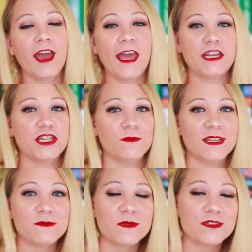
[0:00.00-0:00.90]
and she
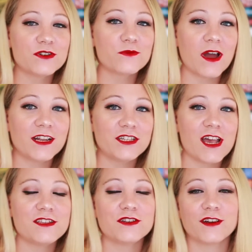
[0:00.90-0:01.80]
meets Mr.
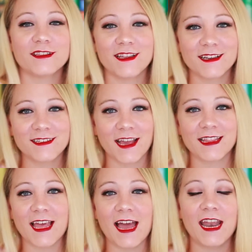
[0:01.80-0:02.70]
Rochester and things
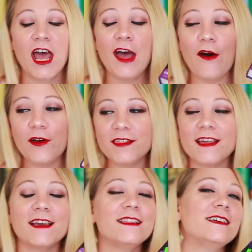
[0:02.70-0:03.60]
like that. Only
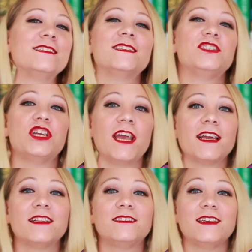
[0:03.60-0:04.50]
thing in this is
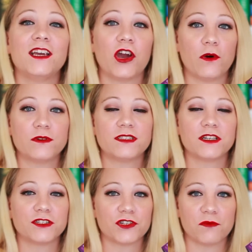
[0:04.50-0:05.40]
Jane can see ghosts.
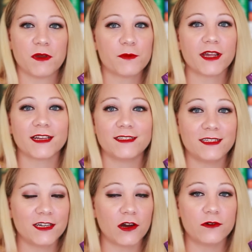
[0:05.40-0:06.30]
There are certain people that can
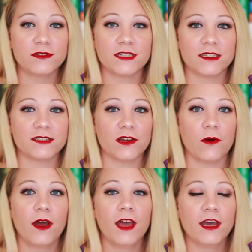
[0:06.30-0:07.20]
see ghosts, and
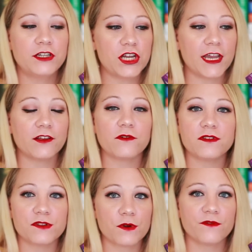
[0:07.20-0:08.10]
so Jane
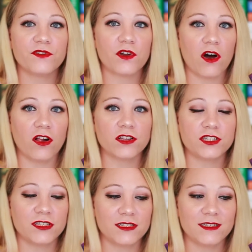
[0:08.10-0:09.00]
goes to Thornfield Hall and
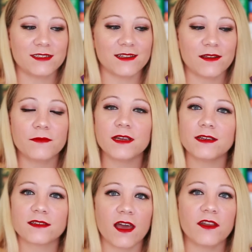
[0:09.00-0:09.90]
she sees that something
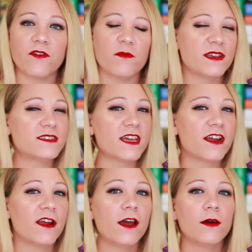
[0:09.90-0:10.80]
is kind of amiss
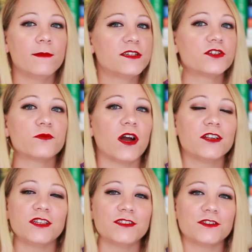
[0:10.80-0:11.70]
there. Mr.
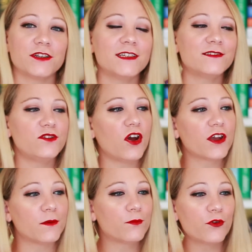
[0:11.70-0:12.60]
Rochester is
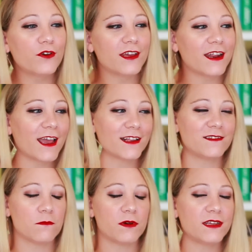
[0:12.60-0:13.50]
dark and broody and
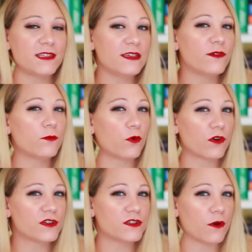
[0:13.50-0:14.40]
handsome, but he's even
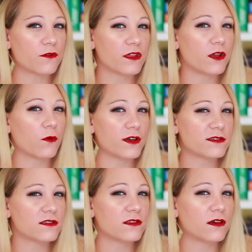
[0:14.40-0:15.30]
more so than he
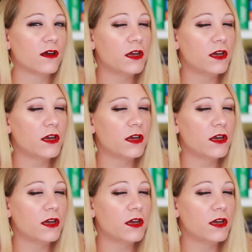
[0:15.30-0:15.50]
was in the,